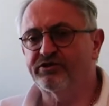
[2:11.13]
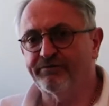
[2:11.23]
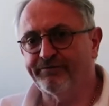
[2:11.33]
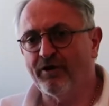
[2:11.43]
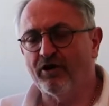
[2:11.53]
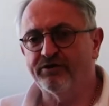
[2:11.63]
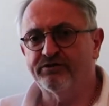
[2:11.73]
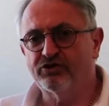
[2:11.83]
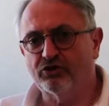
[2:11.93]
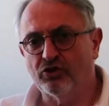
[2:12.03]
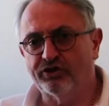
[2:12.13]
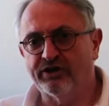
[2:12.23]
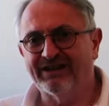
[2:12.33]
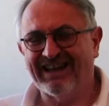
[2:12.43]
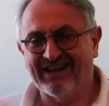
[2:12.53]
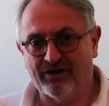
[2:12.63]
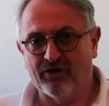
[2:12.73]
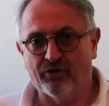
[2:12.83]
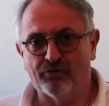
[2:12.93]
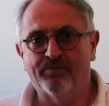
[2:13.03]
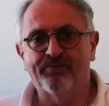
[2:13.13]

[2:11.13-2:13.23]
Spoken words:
fun to cooking at home.